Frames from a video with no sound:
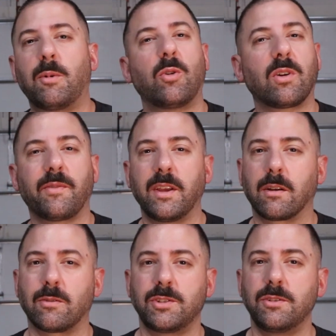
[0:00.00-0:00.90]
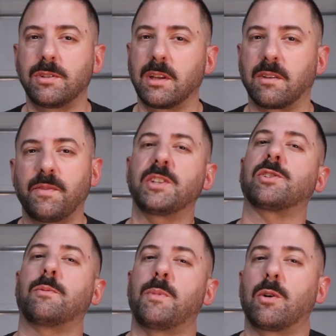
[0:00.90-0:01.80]
older vehicles using
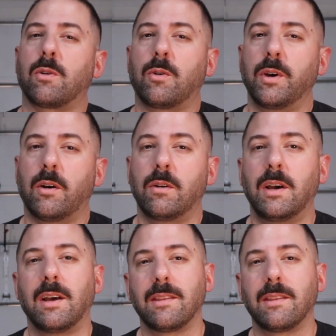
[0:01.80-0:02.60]
conventional motor oil,